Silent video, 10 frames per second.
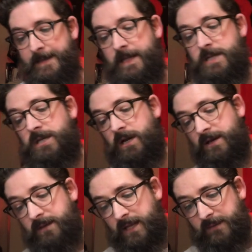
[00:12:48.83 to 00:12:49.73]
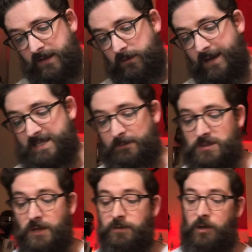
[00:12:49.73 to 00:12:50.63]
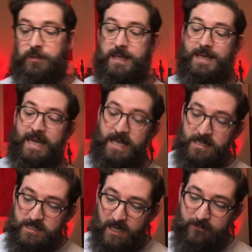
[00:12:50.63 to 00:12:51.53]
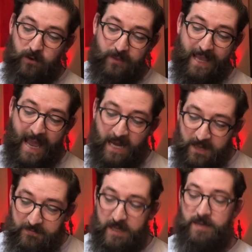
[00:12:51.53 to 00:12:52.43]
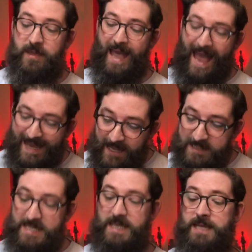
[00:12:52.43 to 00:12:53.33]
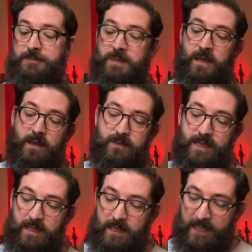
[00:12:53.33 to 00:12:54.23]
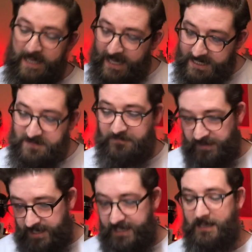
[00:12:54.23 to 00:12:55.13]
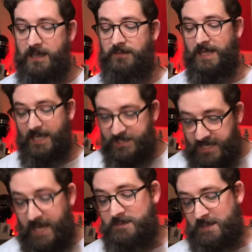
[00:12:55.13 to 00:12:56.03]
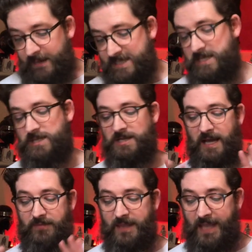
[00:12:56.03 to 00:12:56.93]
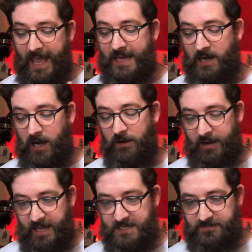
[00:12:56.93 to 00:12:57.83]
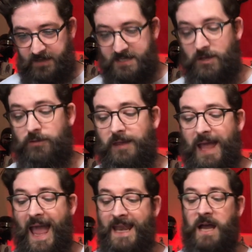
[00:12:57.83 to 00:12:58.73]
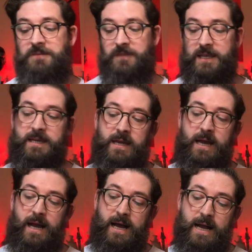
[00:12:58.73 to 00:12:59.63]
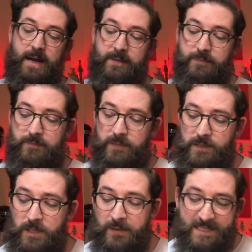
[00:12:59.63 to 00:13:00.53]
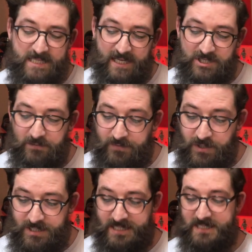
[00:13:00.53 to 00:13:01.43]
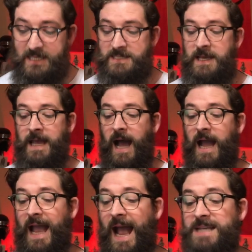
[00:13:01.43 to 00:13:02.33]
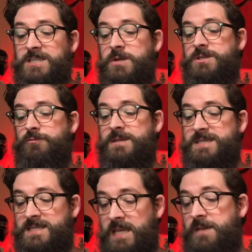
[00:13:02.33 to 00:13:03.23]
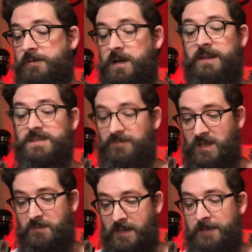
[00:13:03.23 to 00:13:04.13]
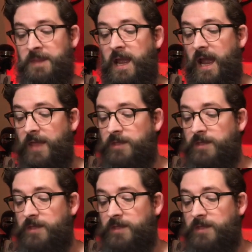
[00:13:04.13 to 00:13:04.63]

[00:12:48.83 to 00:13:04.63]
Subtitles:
So let me give you examples. I've got the NIV, the NLT, the ESV, the King James, the Message, and the NRSV. So the NIV, New International Version, says this: I ask you to receive her, that's Phoebe, in